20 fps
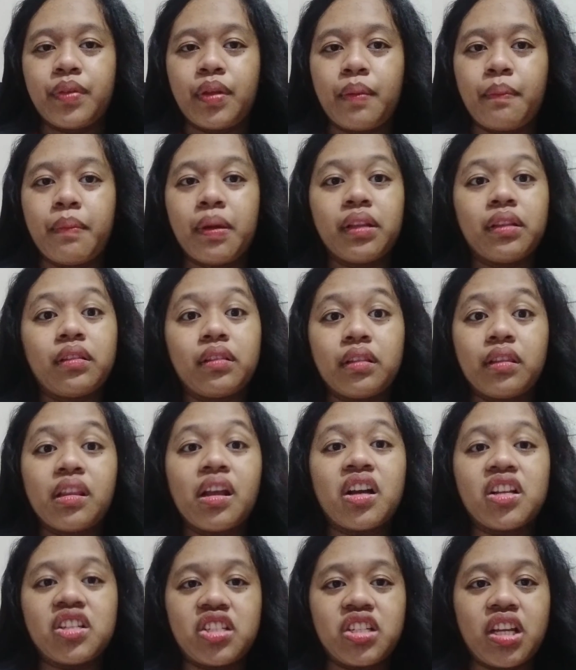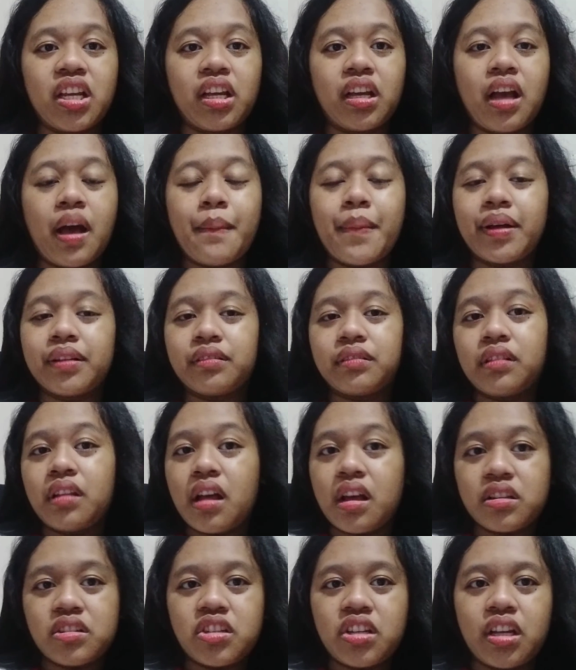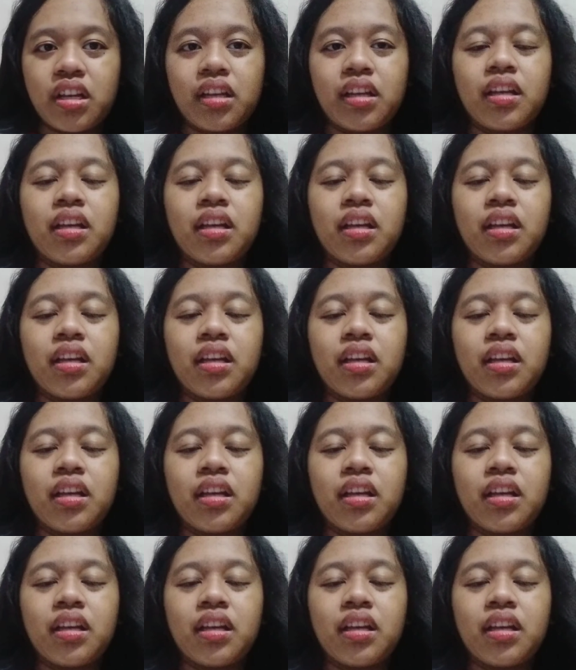but about logic.